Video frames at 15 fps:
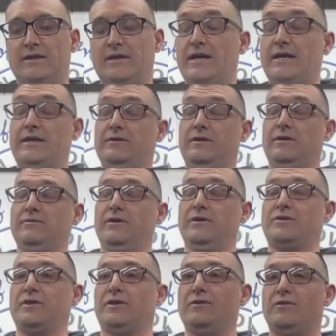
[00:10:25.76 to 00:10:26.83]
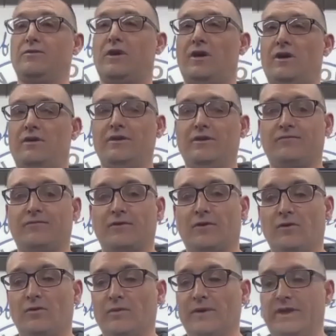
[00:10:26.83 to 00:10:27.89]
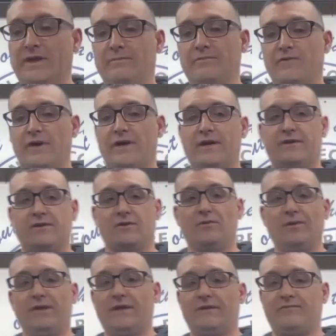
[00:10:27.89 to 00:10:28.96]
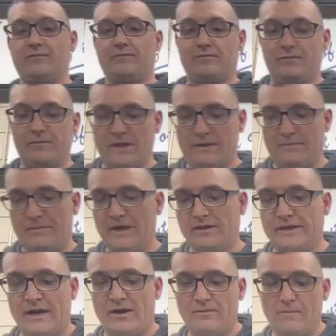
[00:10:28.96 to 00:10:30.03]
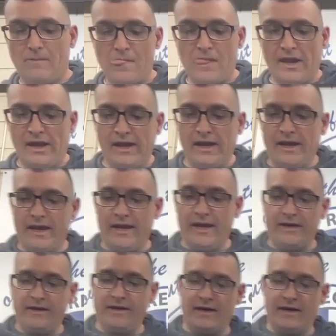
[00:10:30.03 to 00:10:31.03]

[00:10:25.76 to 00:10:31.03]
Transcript: you know, no show, no call, you know, for a whole weekend before took a weekend for me to get bailed out. And